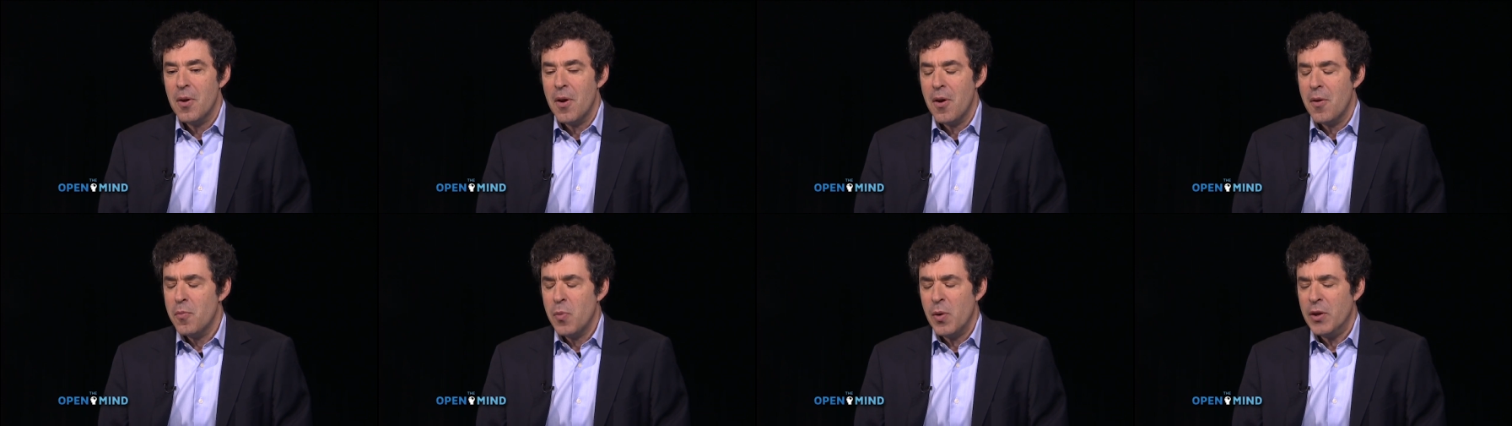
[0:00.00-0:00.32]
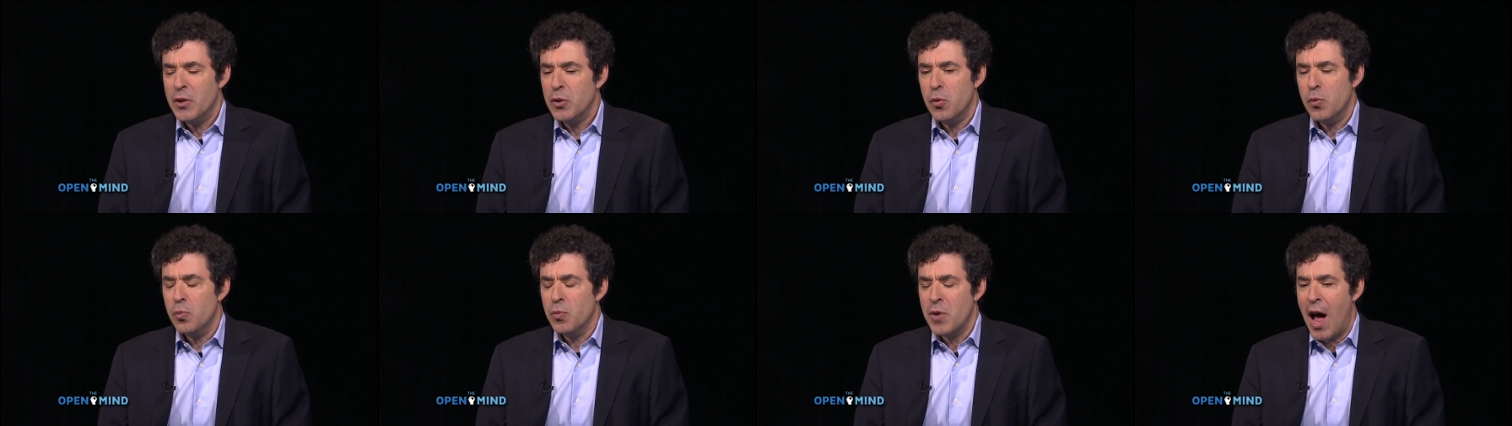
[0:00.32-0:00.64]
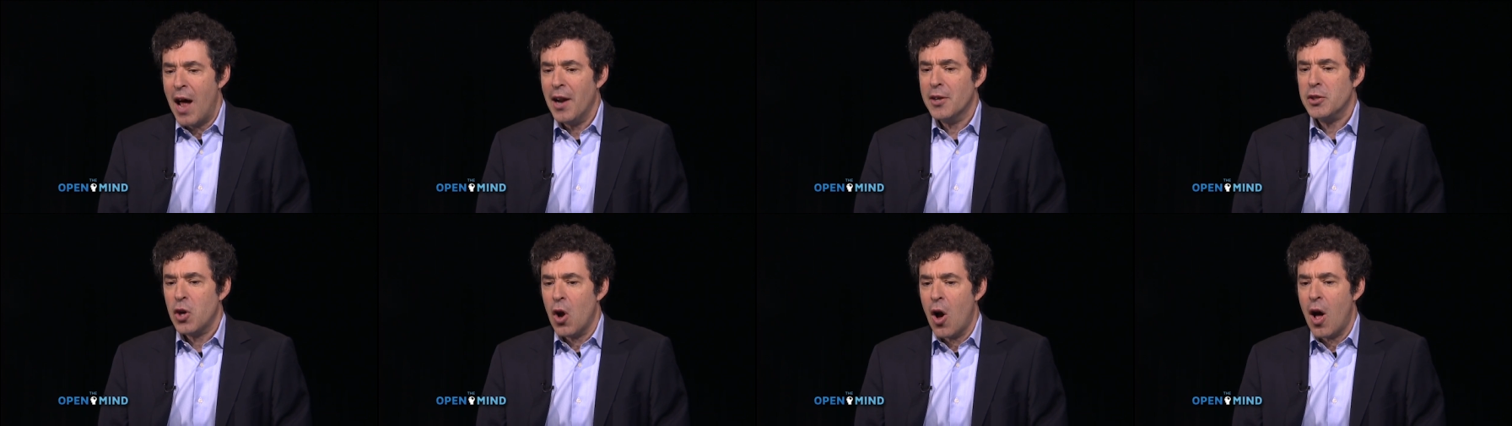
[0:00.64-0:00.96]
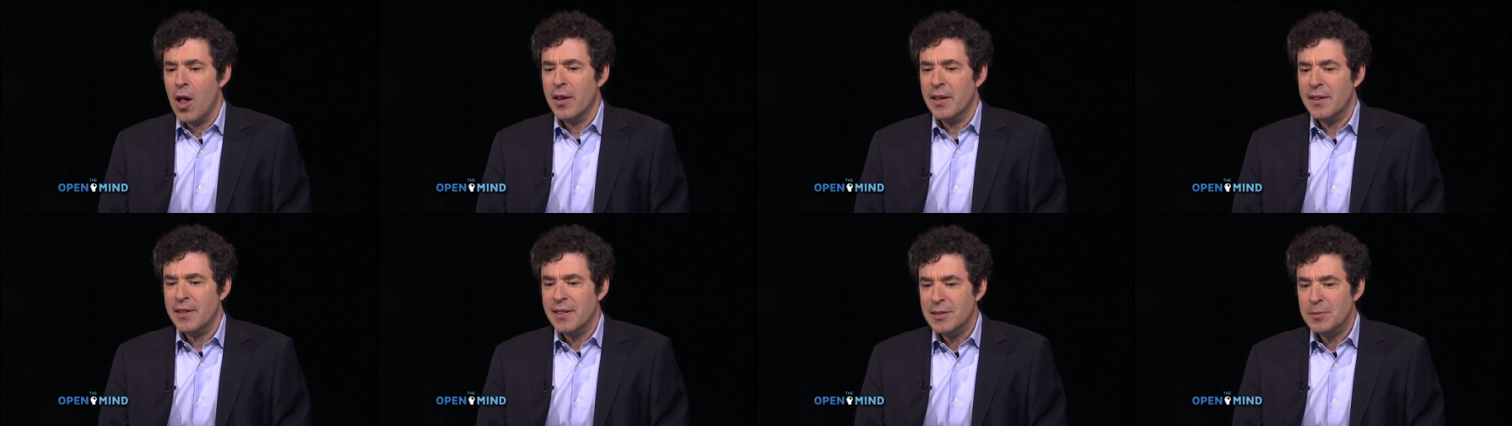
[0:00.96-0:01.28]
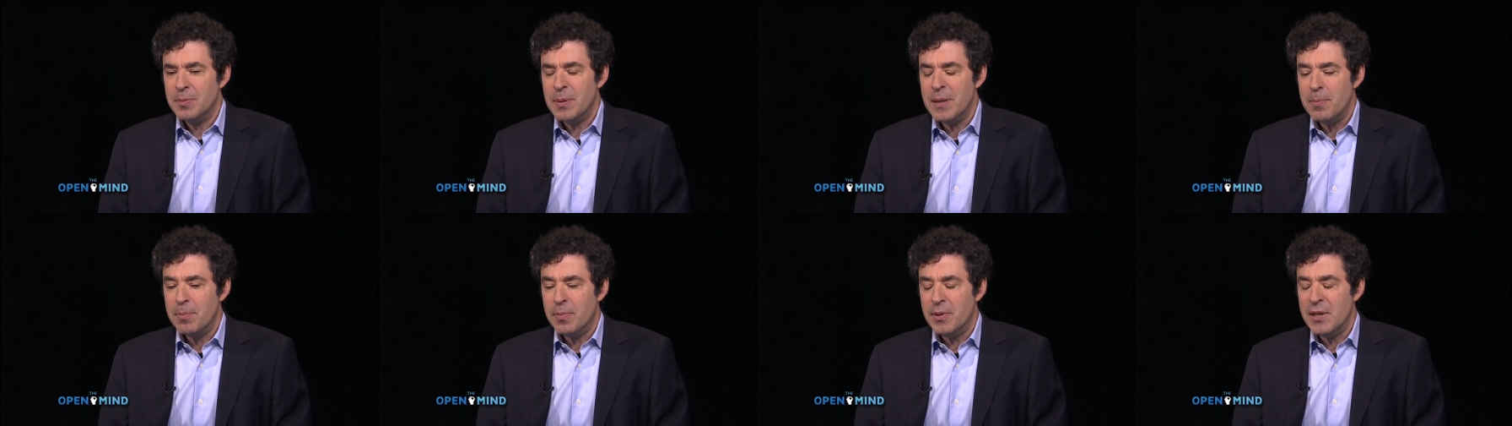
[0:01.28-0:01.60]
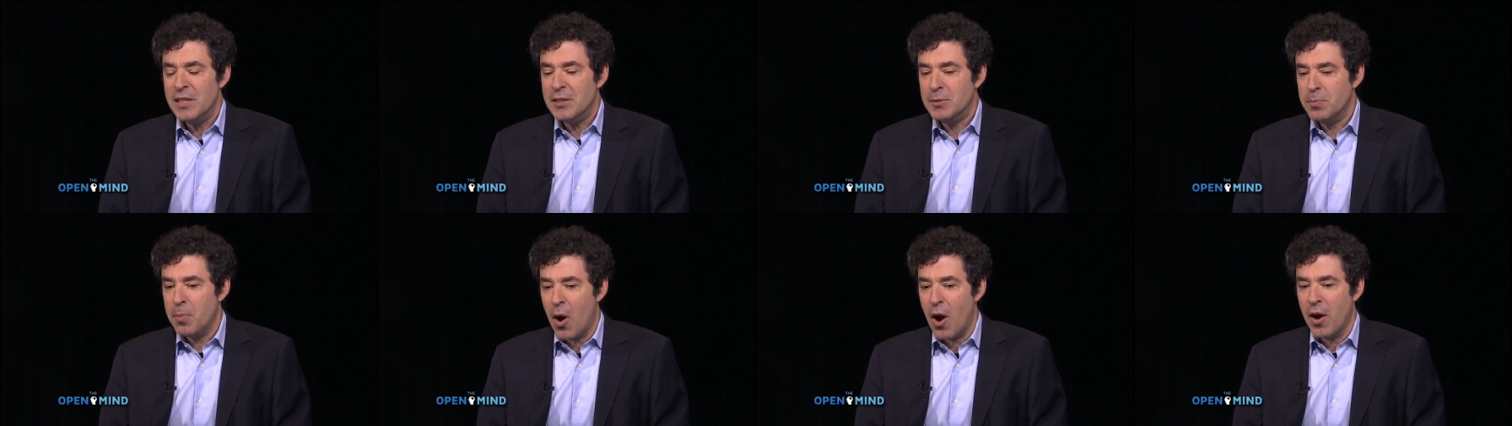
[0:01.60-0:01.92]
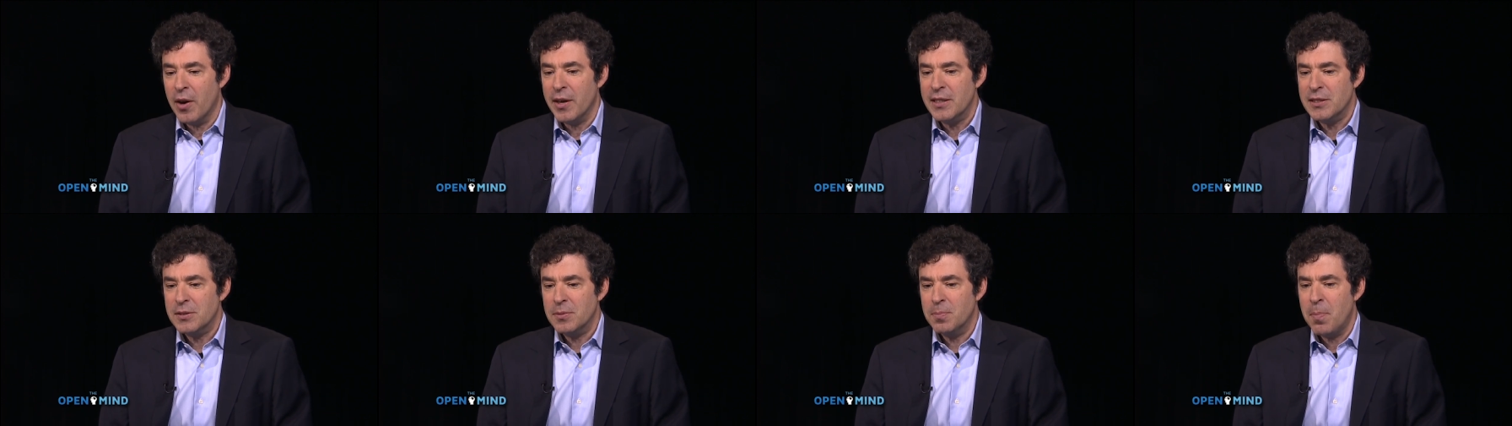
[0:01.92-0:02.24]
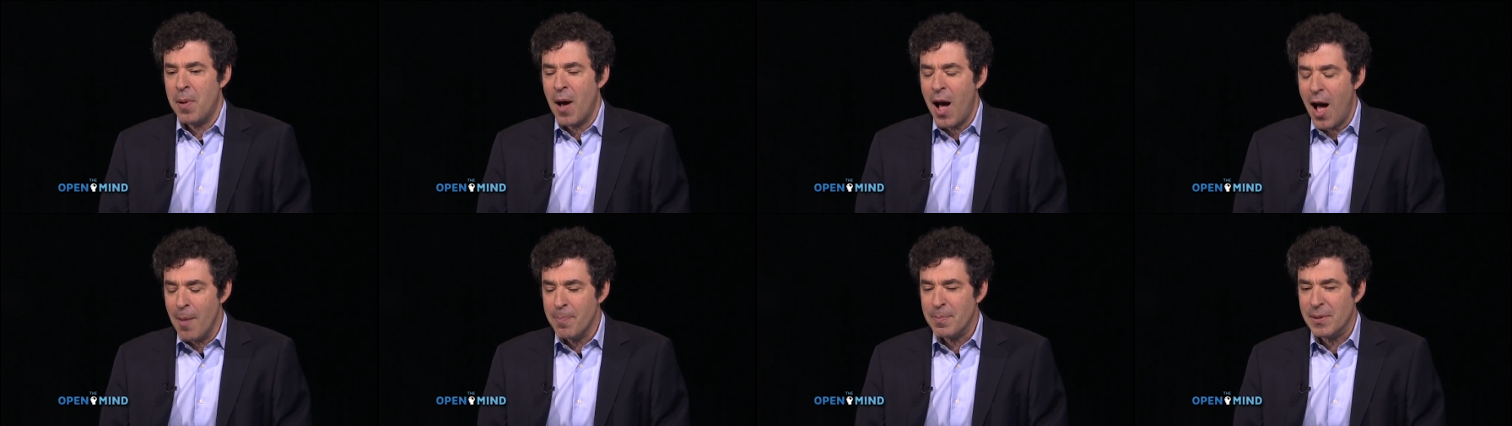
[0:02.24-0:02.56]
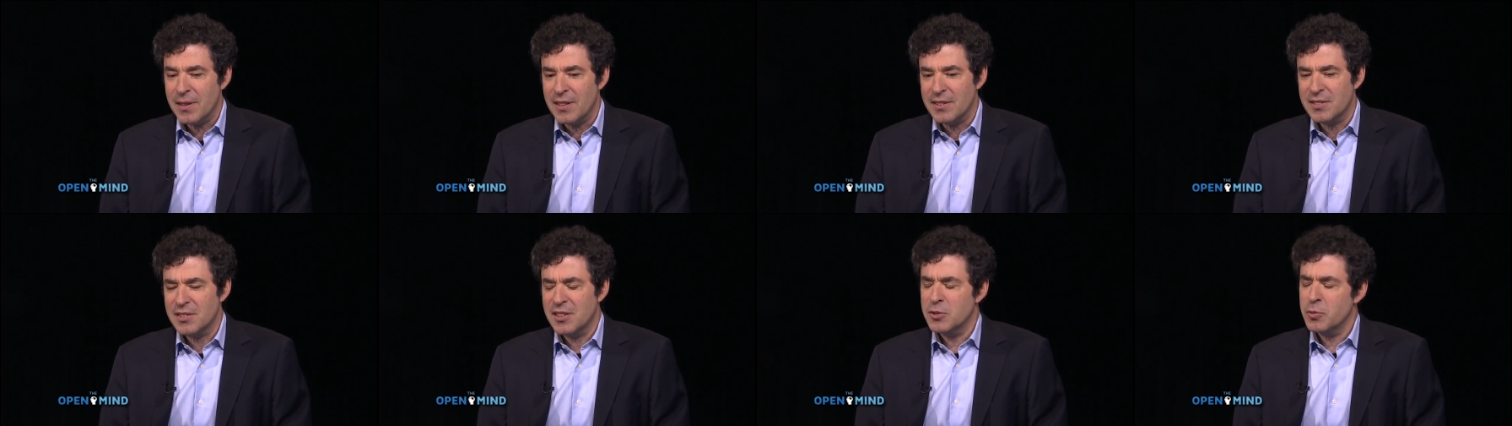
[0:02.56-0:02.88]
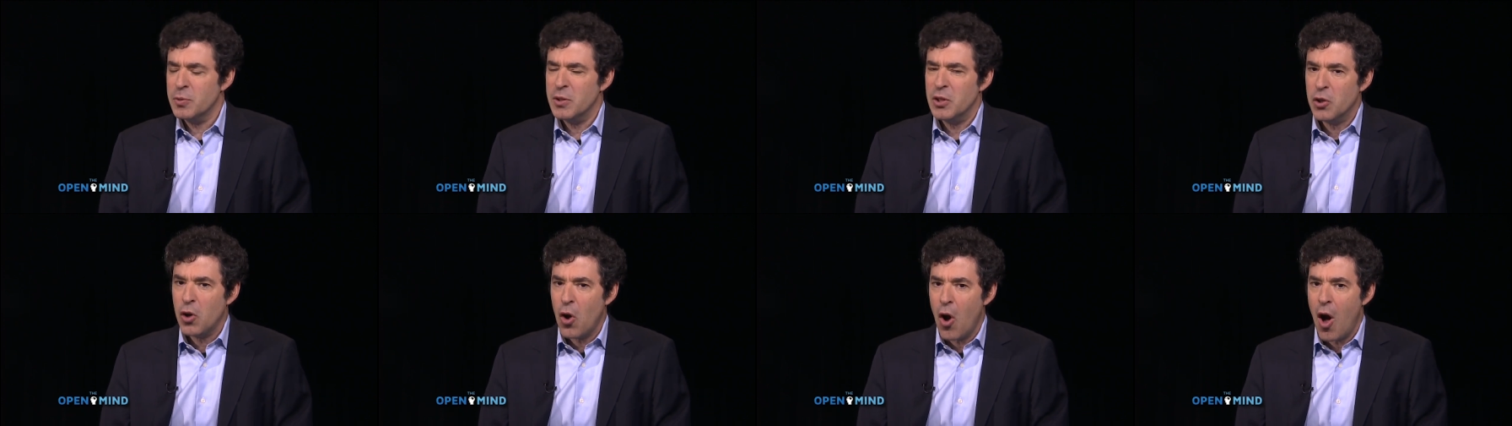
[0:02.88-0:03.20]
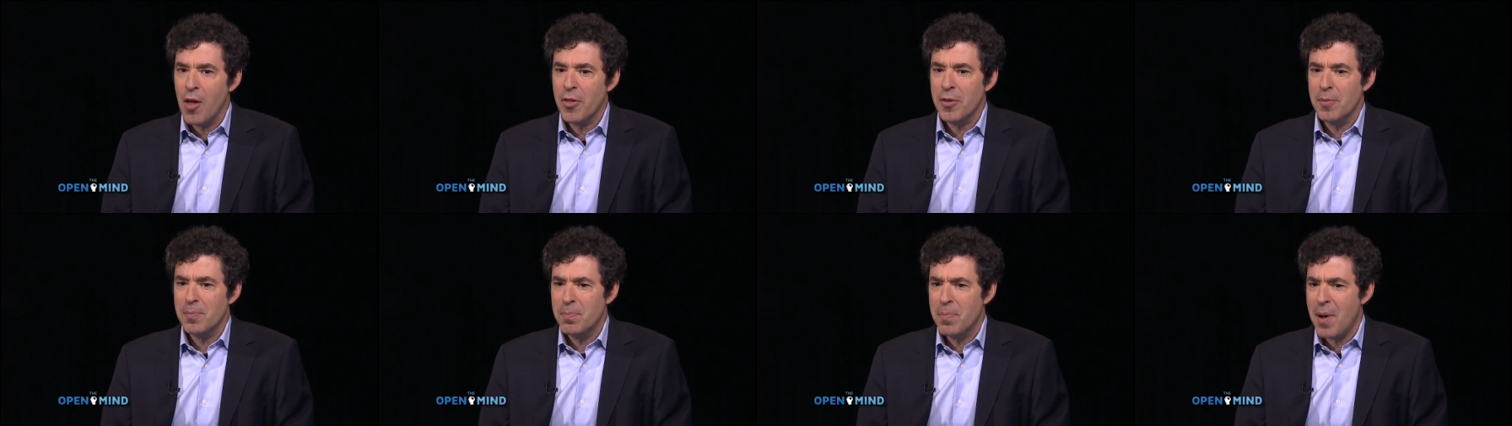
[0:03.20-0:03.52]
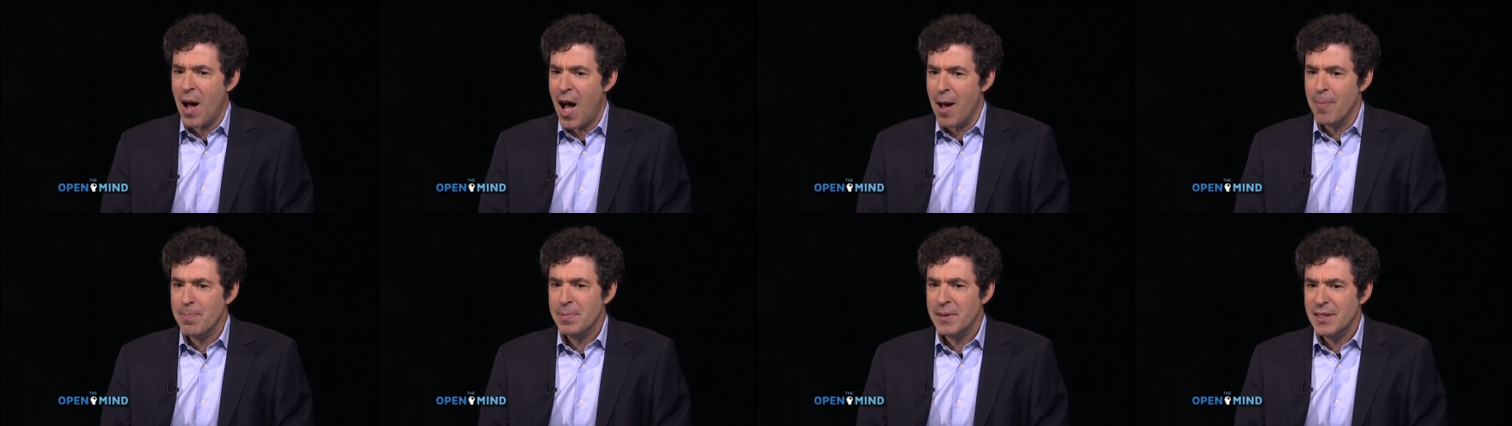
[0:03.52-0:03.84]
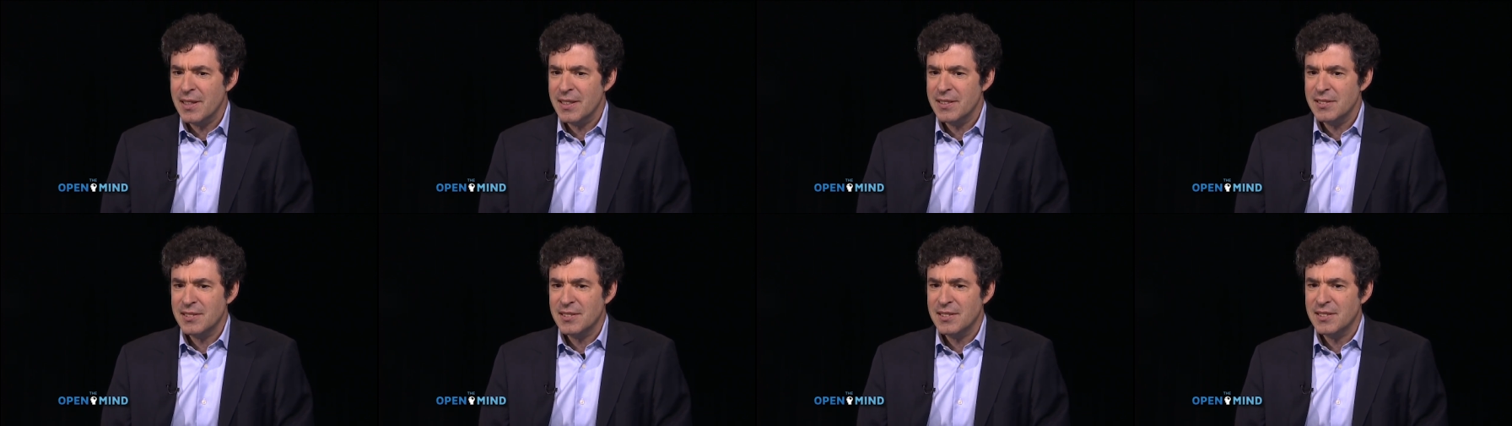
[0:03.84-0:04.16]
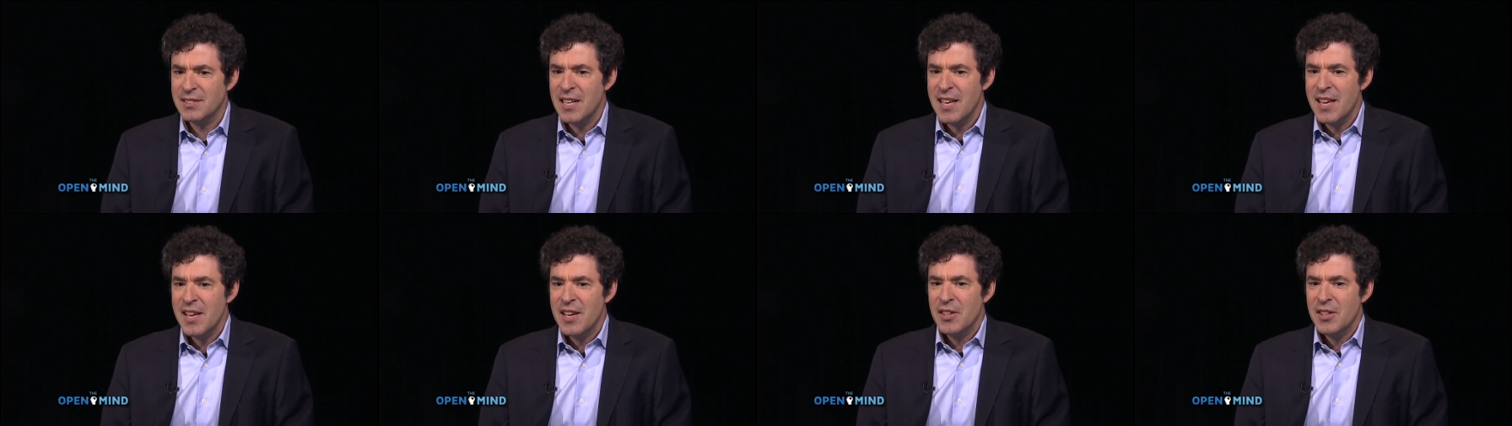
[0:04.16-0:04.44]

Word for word: when, not calling these people these parties populists because when you call them populists